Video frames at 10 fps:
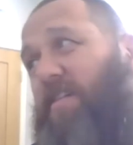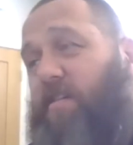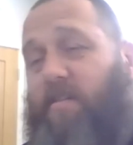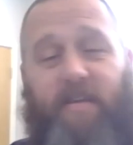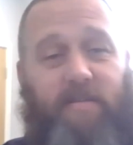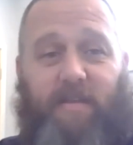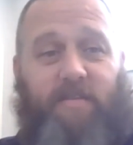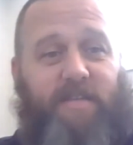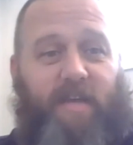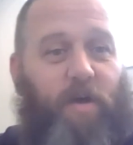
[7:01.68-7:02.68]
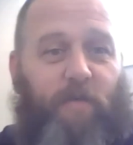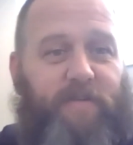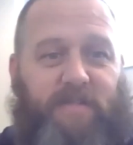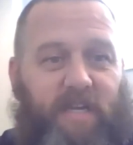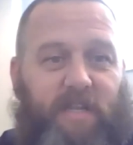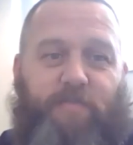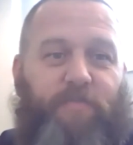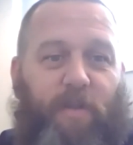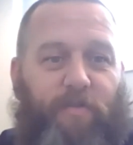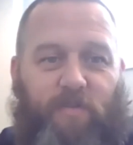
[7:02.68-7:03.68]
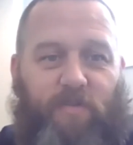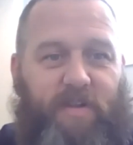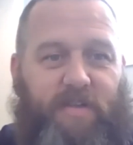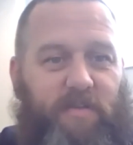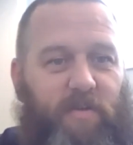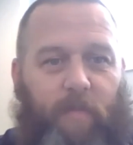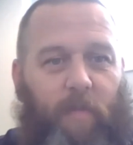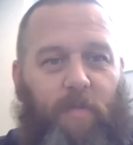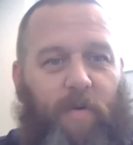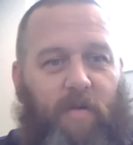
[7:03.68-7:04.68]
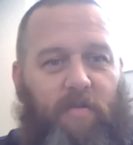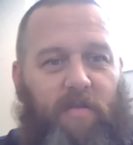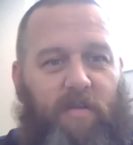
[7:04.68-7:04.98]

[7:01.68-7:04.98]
He'll sit in Office singing his frill off for Chris. Not a problem at all.